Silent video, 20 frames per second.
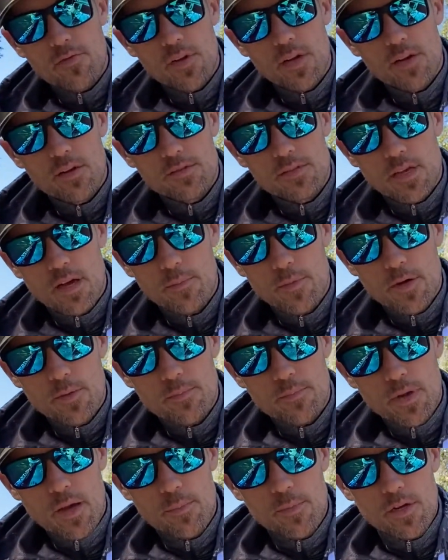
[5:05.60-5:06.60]
ounce, I'm
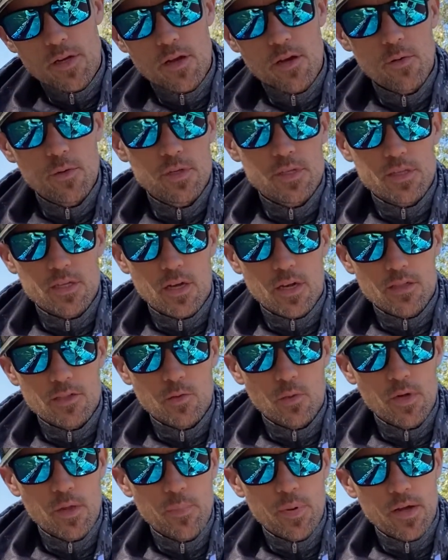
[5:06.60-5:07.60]
gonna go with
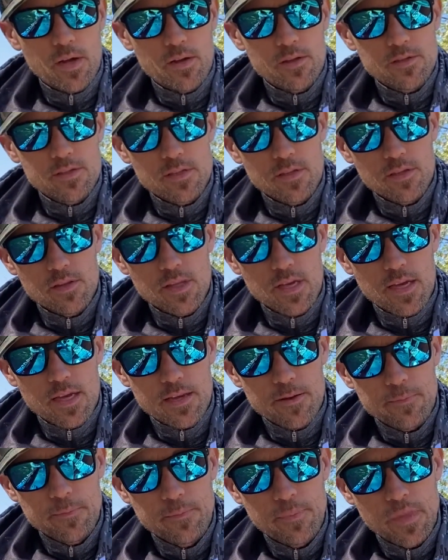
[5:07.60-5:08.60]
20-pound
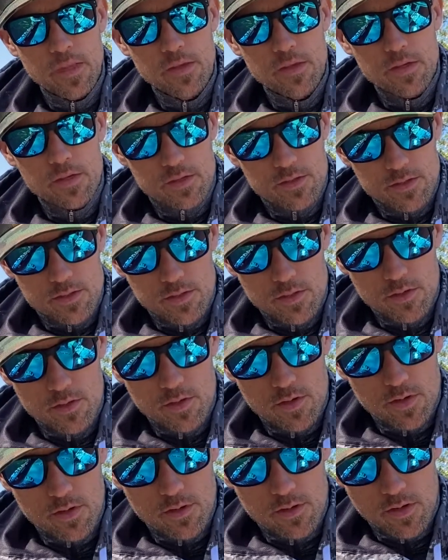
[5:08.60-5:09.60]
Sunline
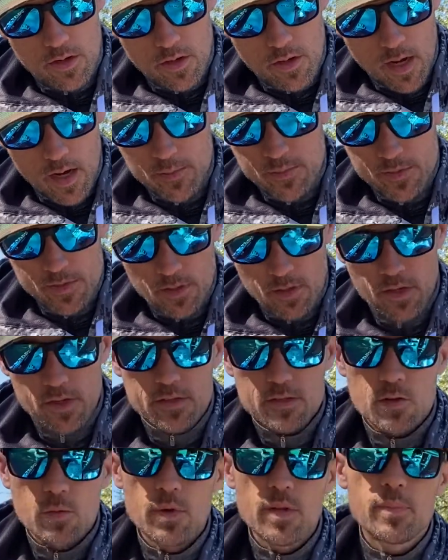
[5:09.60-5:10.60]
shooter, or I'm sorry,
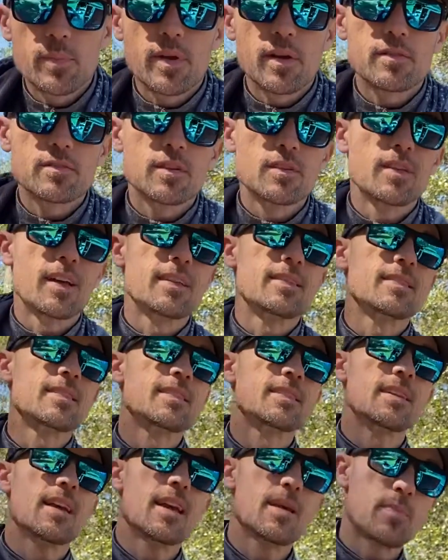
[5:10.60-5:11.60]
20-pound Sunline
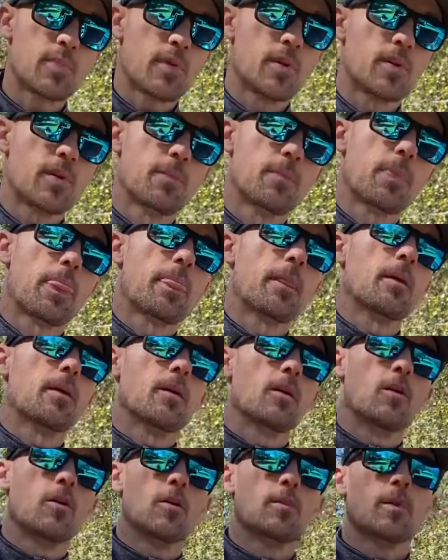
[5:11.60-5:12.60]
sniper
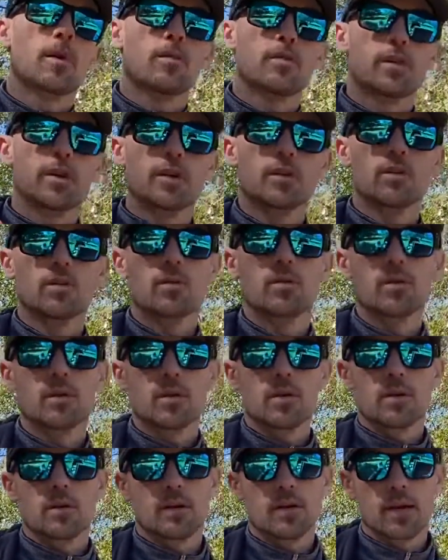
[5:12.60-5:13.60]
on my reel,
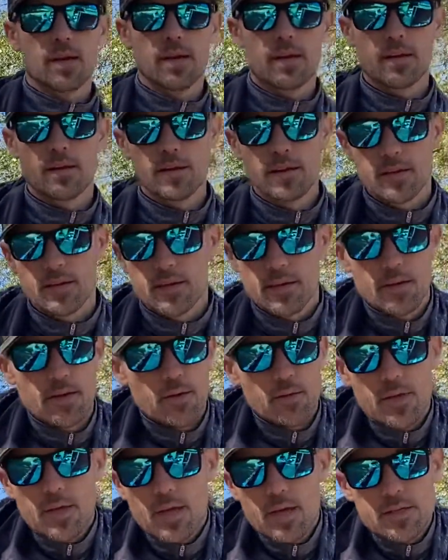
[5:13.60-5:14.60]
and you know,
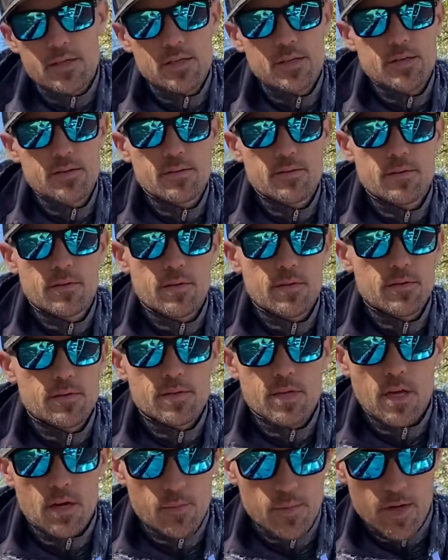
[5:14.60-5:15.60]
cash-in
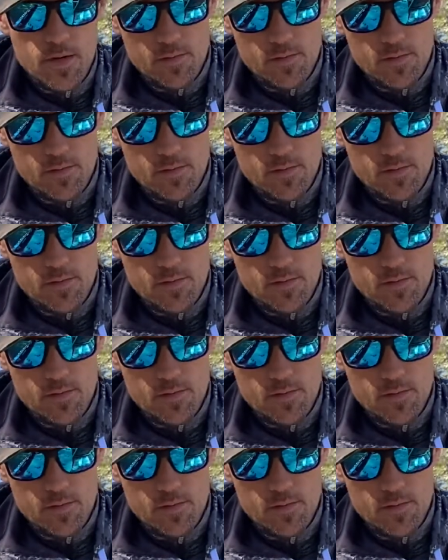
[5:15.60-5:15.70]
chatterbait